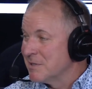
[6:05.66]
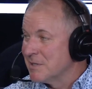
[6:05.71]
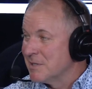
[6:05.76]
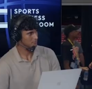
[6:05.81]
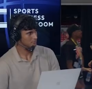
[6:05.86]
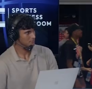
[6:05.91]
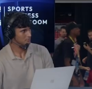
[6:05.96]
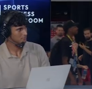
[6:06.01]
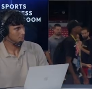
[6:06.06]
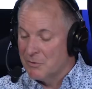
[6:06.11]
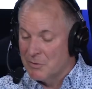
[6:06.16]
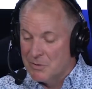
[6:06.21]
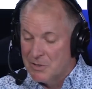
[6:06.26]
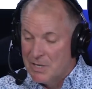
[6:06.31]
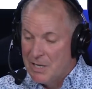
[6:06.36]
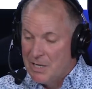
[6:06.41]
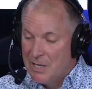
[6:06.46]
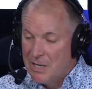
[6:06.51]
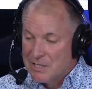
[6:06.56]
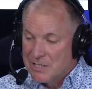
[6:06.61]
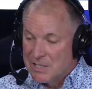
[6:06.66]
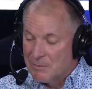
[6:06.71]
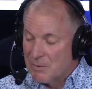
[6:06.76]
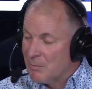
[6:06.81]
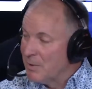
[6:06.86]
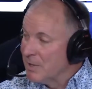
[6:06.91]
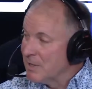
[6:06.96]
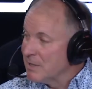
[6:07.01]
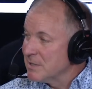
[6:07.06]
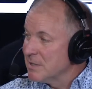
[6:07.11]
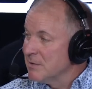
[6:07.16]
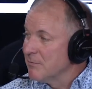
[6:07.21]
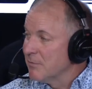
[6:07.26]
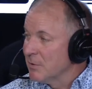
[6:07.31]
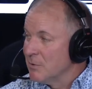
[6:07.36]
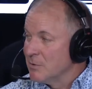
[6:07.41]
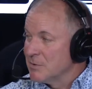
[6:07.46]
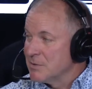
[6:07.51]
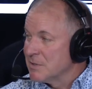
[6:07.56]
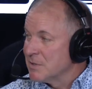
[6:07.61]
day that were some of the biggest
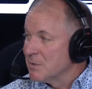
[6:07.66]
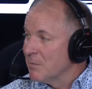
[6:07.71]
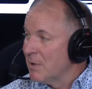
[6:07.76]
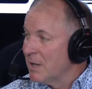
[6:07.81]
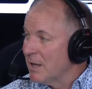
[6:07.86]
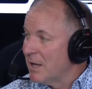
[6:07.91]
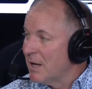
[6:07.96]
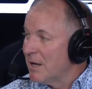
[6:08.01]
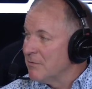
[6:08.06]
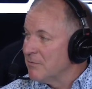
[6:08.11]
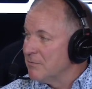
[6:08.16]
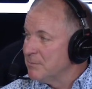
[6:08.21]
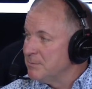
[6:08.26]
influences in my life.